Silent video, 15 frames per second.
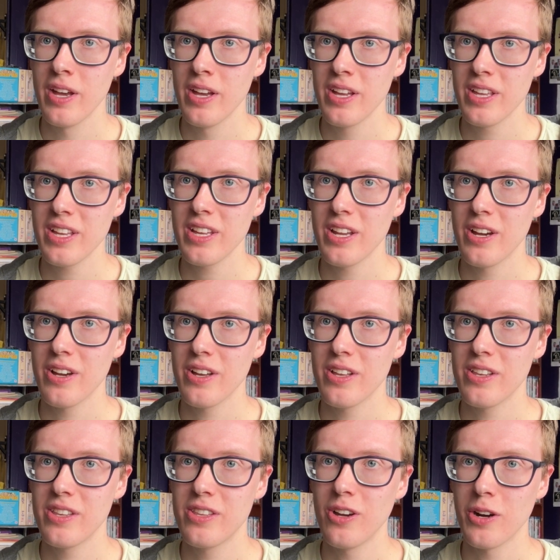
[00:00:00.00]
you know,
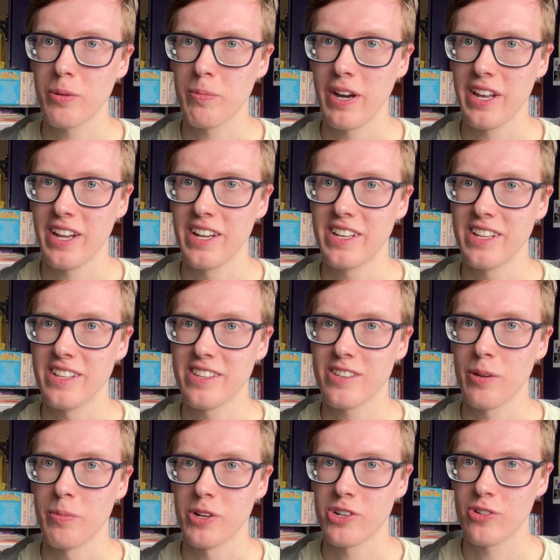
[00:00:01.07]
Dogman I didn't so
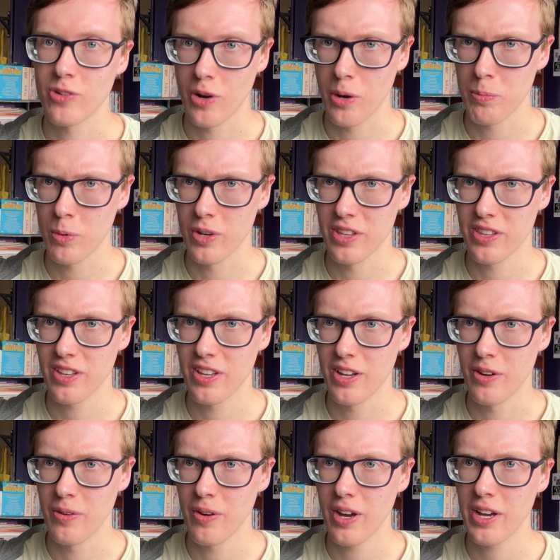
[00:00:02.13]
much grow up with. You
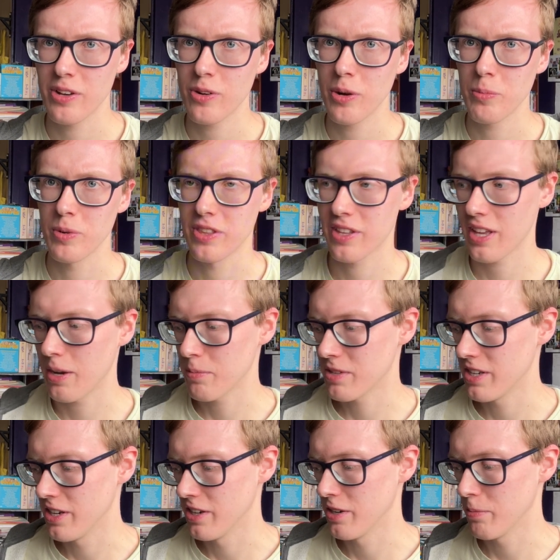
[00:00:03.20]
know, I grew up with Captain
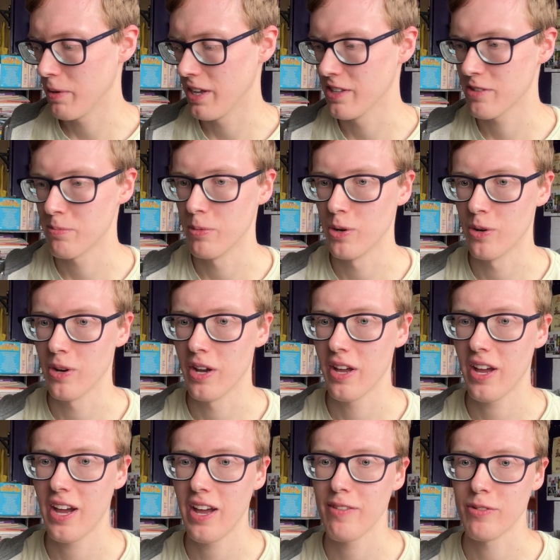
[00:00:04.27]
Underpants more.
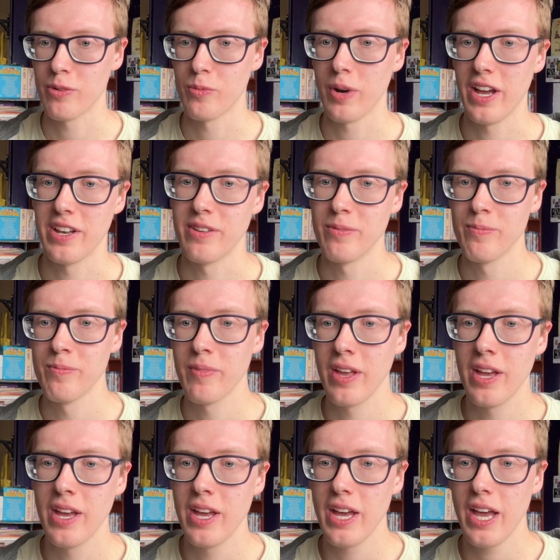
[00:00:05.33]
I haven't read
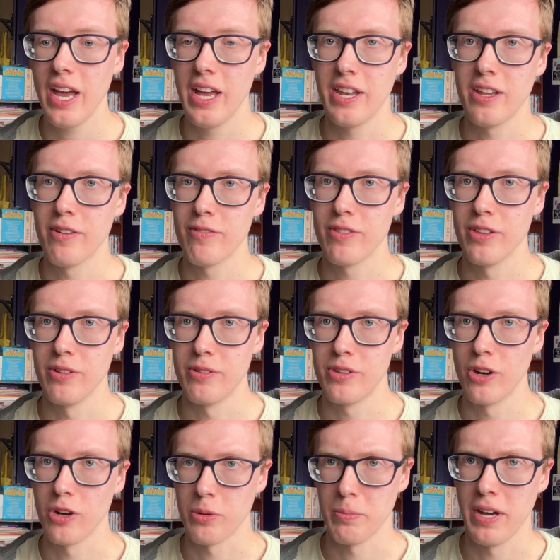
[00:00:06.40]
any of the
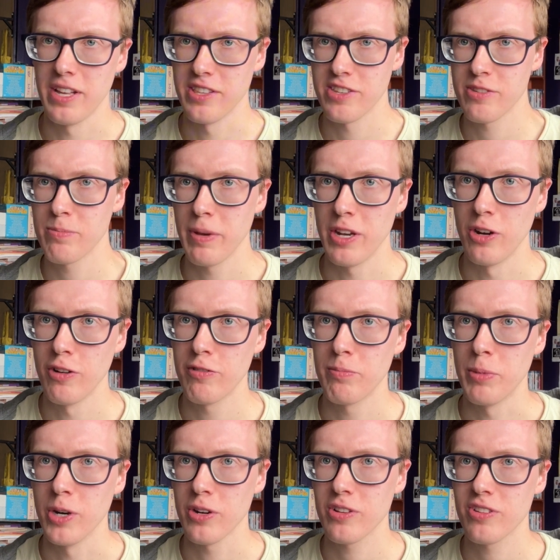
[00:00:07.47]
Dogman spin-off
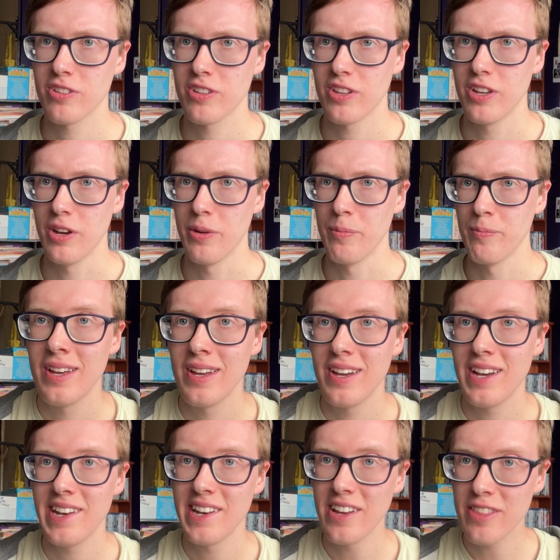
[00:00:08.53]
books, you know,
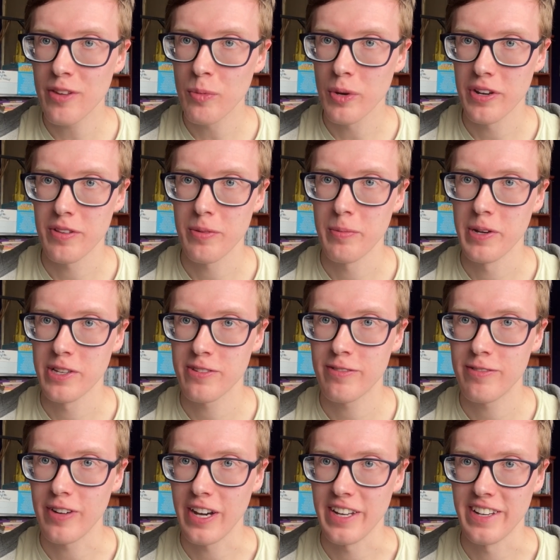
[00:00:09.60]
Another one of the most
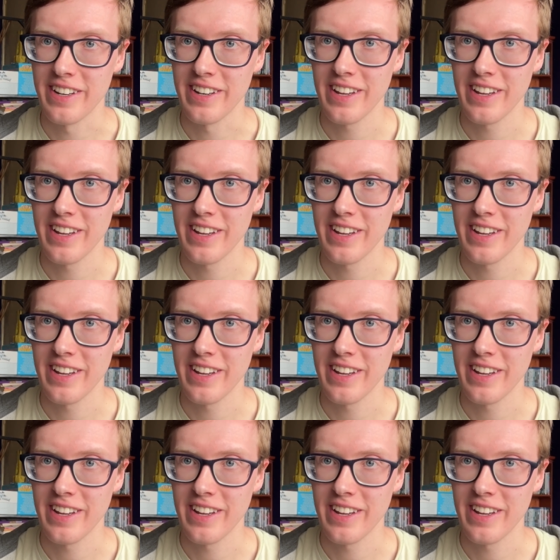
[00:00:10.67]
fun